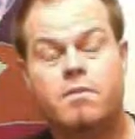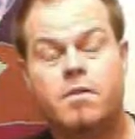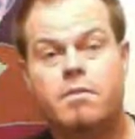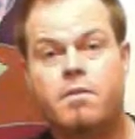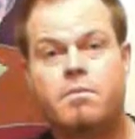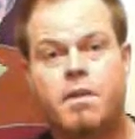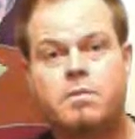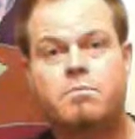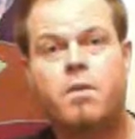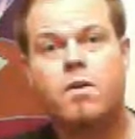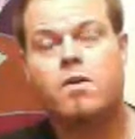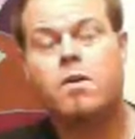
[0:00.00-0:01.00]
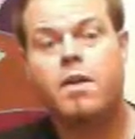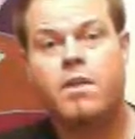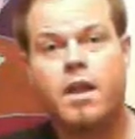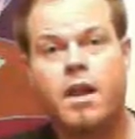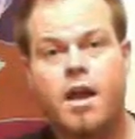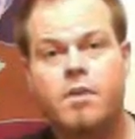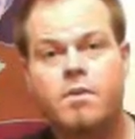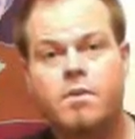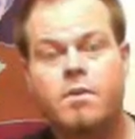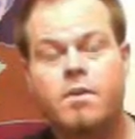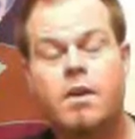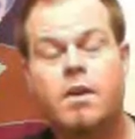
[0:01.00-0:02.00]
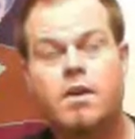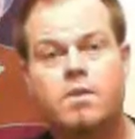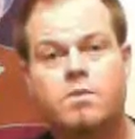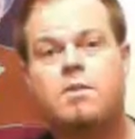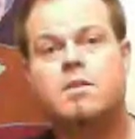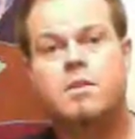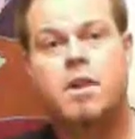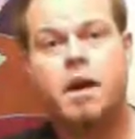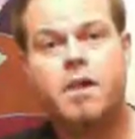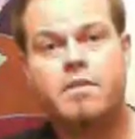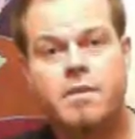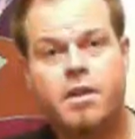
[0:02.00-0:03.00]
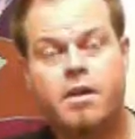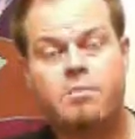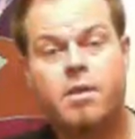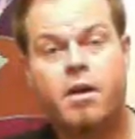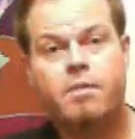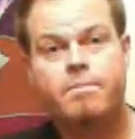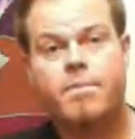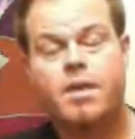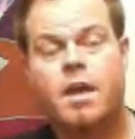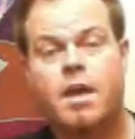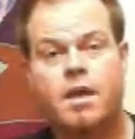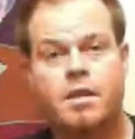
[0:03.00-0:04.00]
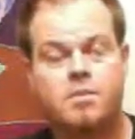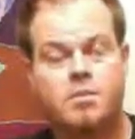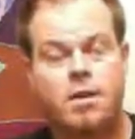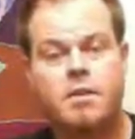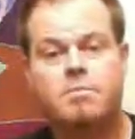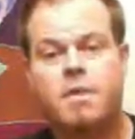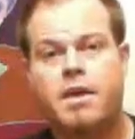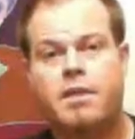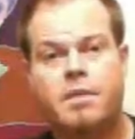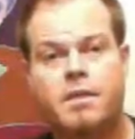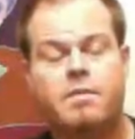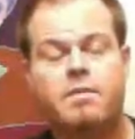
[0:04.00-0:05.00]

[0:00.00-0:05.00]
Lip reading: liver flush protocol that I do uses a coffee enema, and it's recommended